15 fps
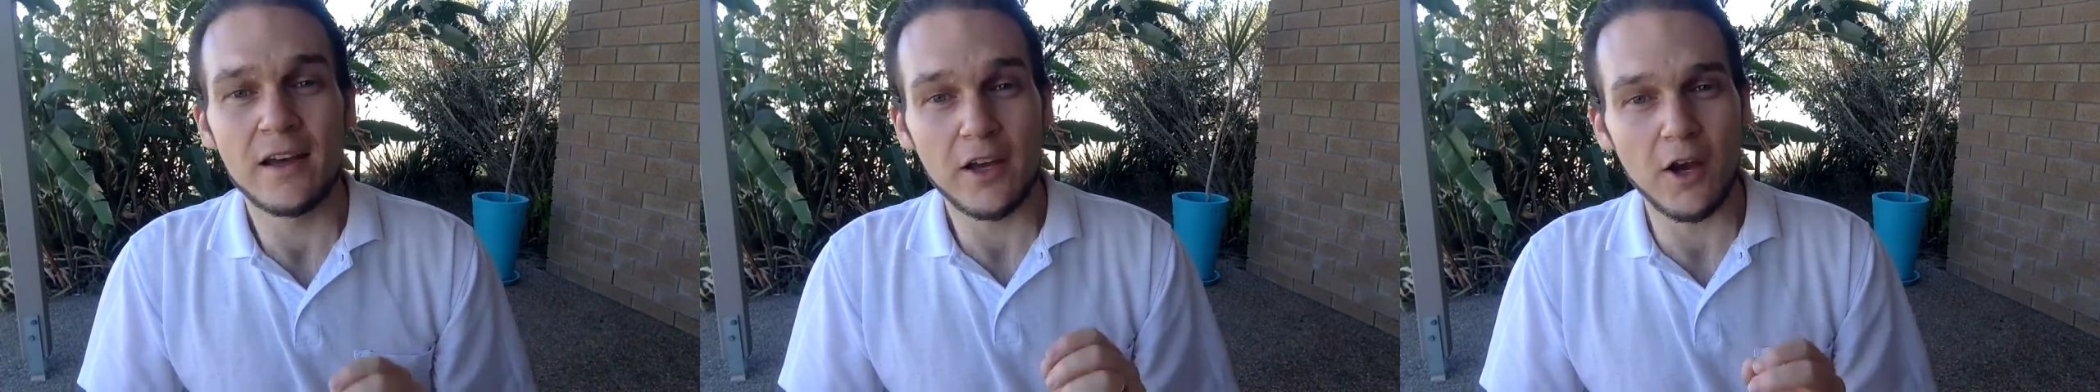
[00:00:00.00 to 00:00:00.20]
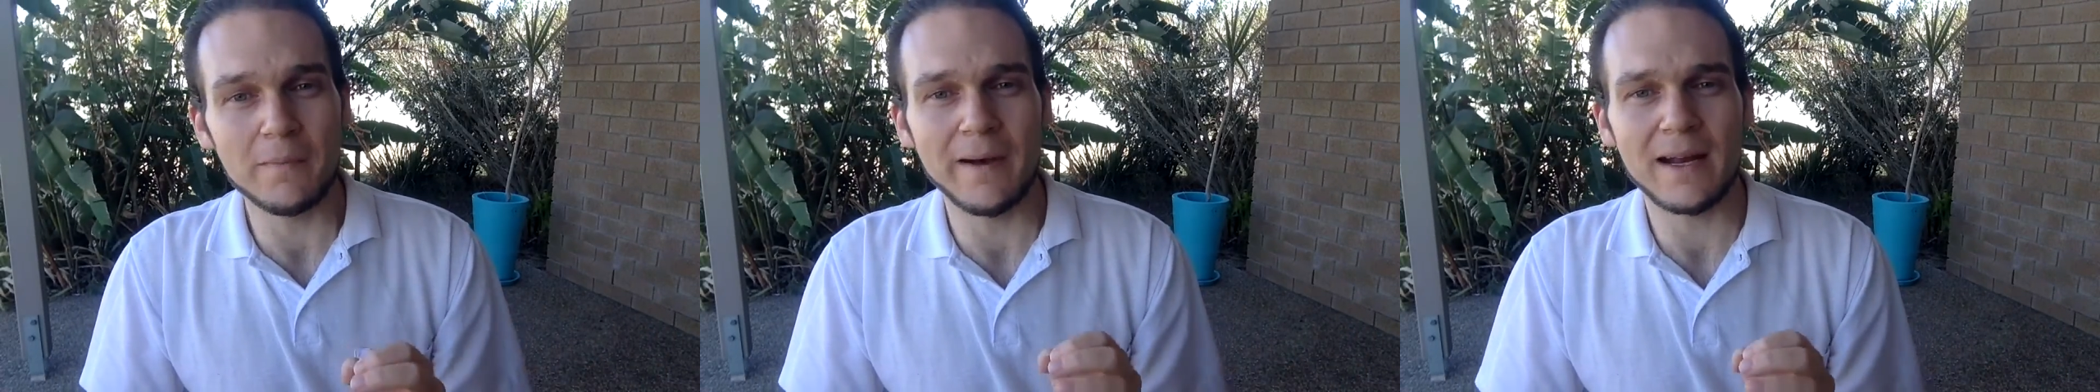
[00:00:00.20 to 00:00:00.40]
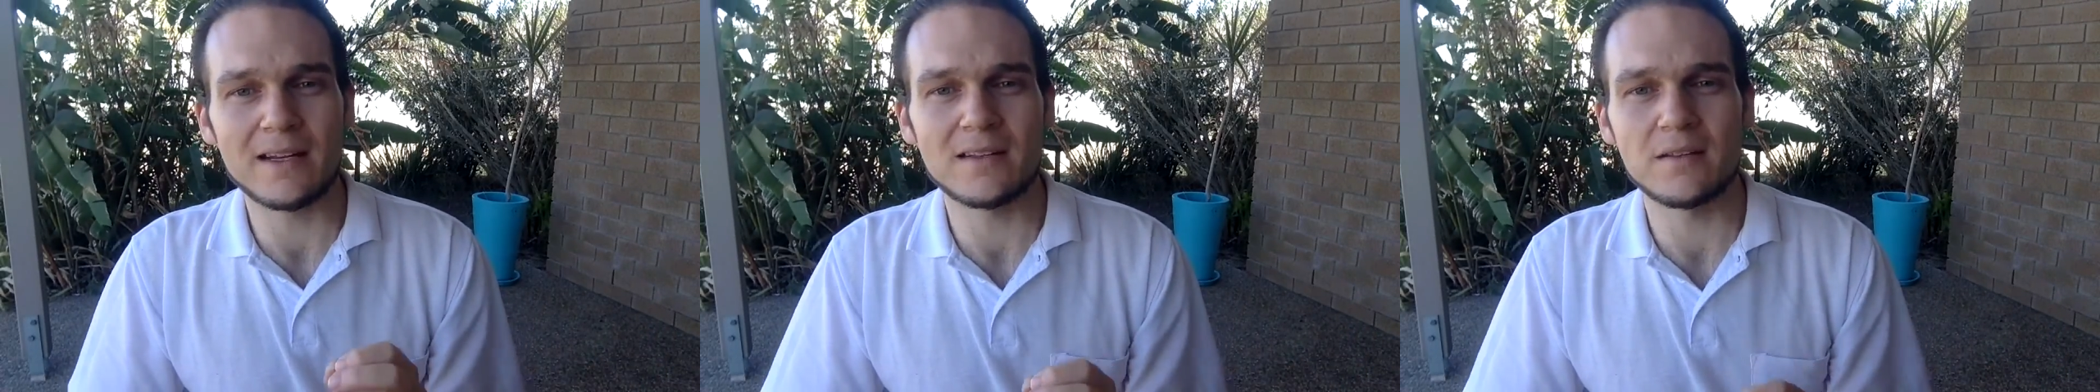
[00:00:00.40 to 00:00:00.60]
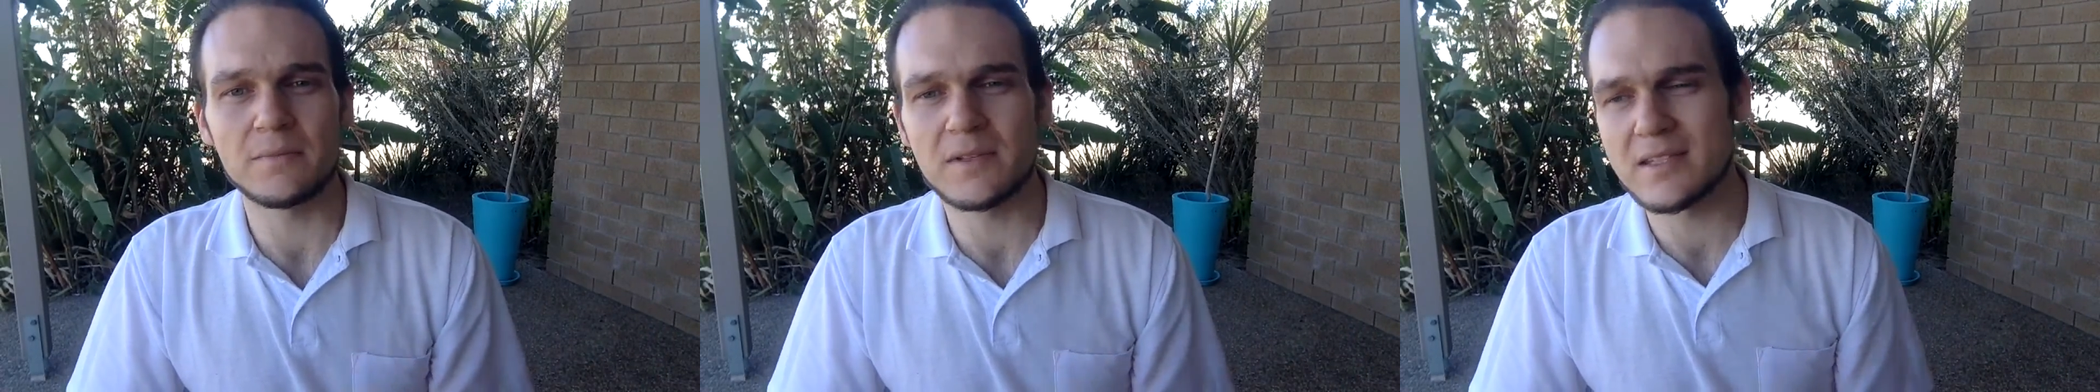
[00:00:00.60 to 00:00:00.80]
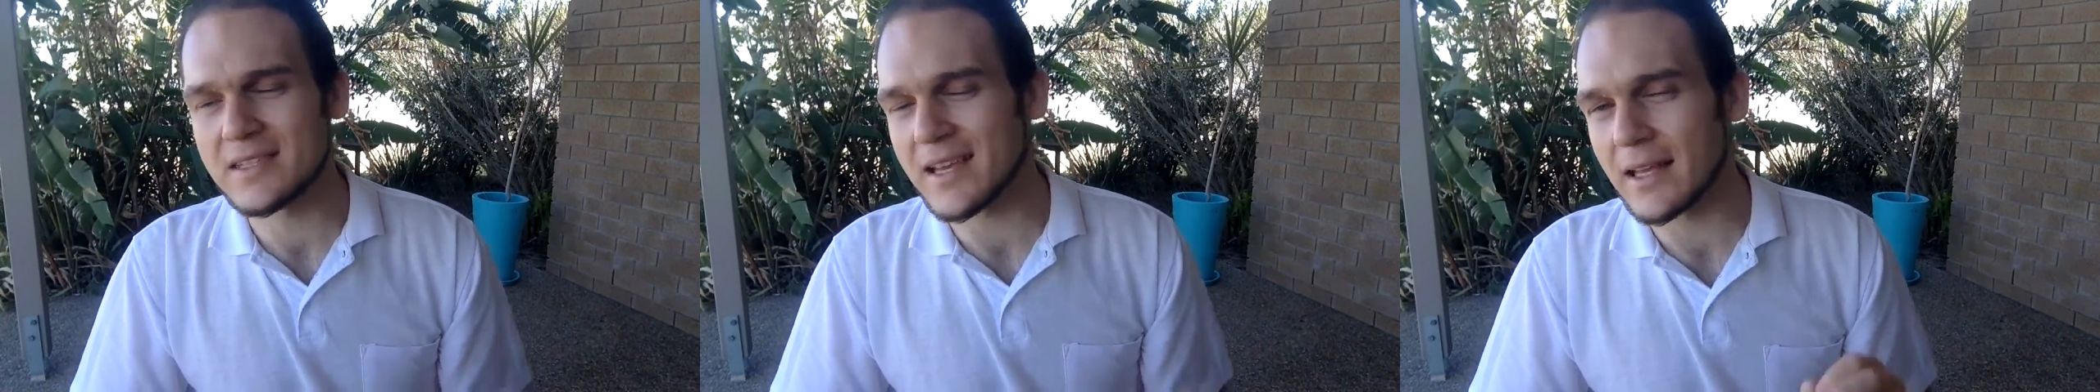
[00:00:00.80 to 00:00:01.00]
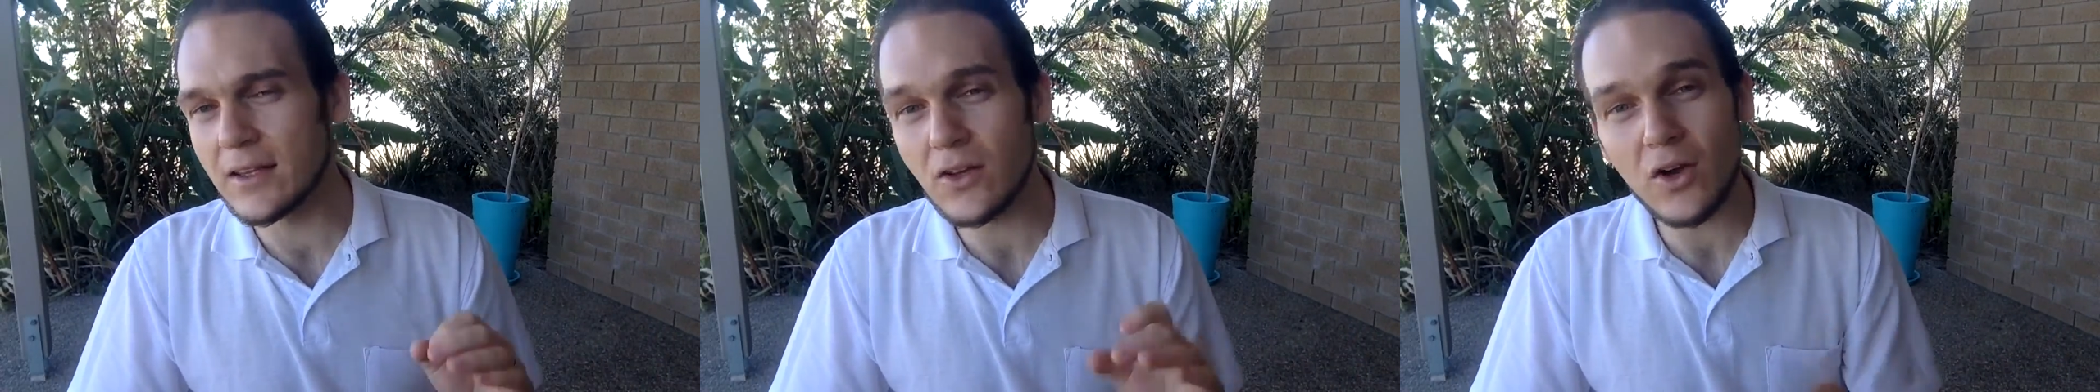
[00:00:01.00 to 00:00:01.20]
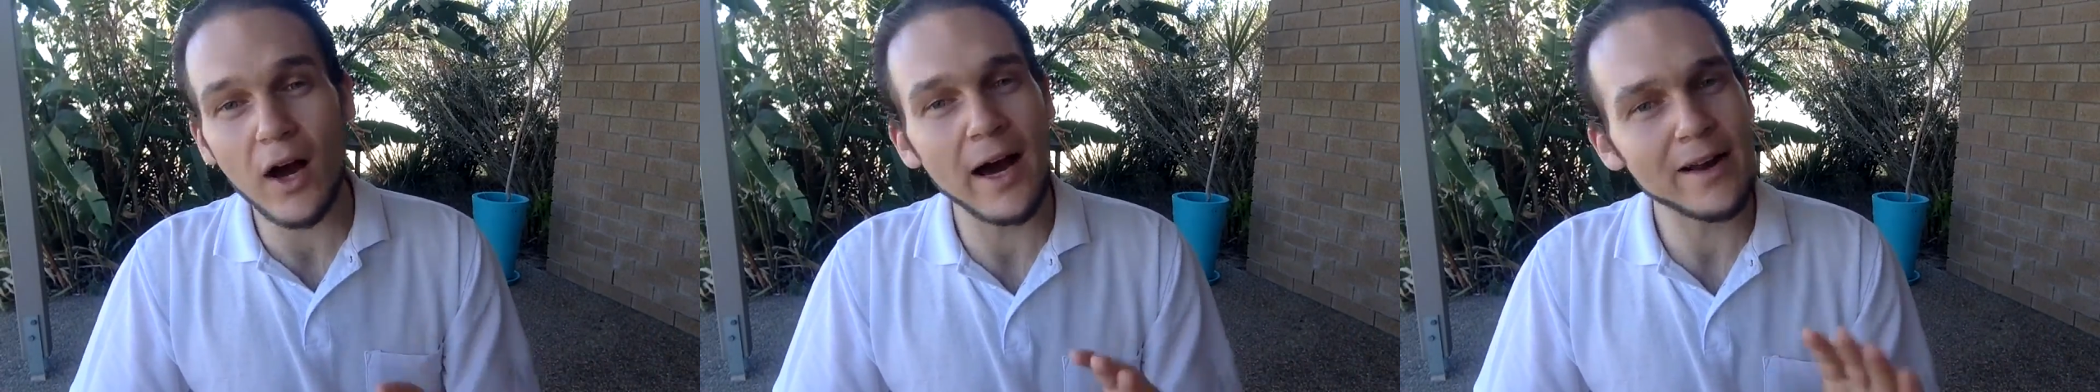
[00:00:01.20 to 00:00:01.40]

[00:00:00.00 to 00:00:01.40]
go back to them and say, look,